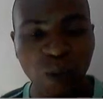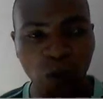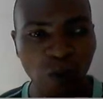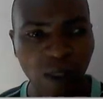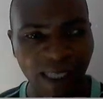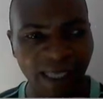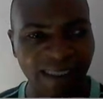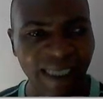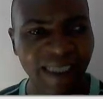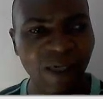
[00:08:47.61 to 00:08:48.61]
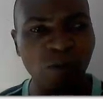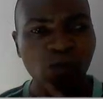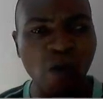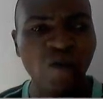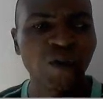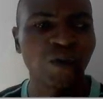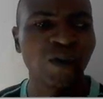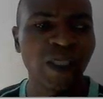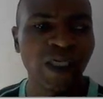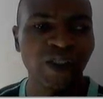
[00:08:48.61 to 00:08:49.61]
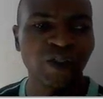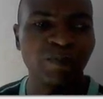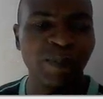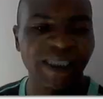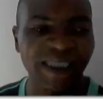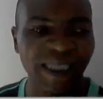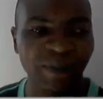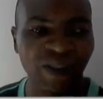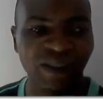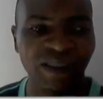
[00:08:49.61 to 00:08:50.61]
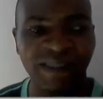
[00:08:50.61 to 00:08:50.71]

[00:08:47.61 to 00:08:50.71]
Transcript: We'll look at that and then we'll move to perceptions.